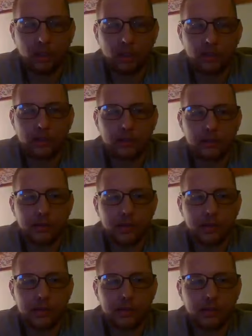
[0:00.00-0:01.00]
I think
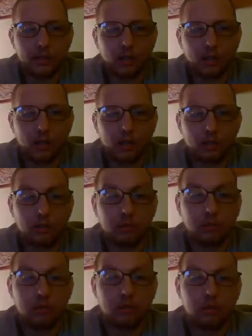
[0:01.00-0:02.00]
that
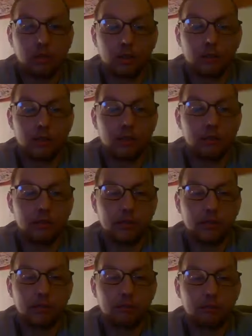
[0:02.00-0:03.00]
I think he'll
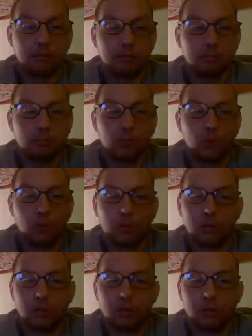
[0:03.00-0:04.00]
get
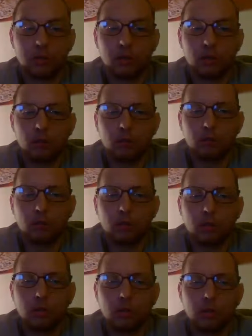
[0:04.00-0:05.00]
more,
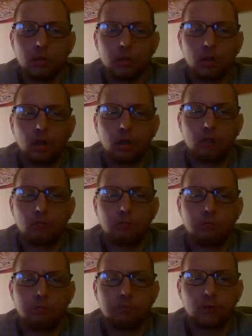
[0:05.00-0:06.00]
love
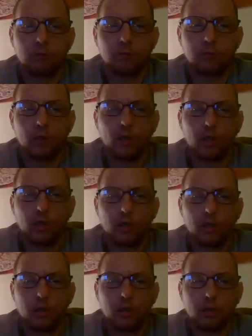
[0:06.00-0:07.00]
from
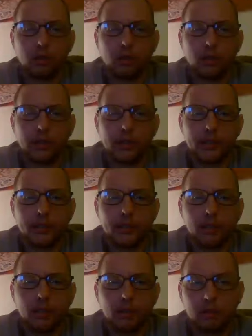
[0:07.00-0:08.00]
the
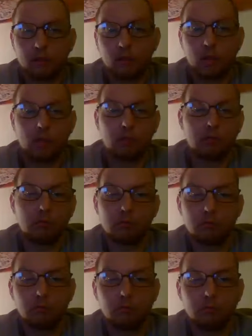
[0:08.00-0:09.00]
NHL and
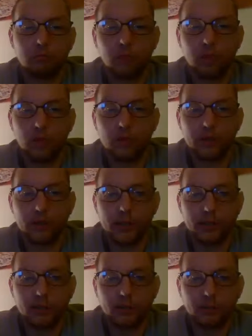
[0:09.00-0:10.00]
around the
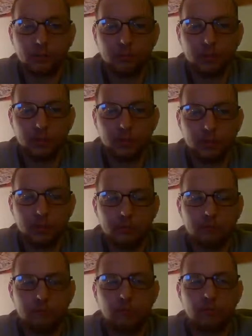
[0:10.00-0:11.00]
NHL
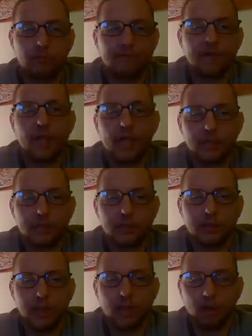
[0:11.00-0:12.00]
community from the fans
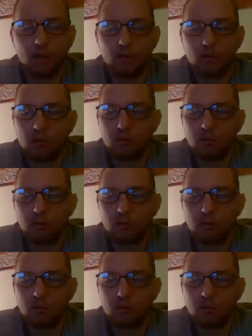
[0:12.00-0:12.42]
anyhow.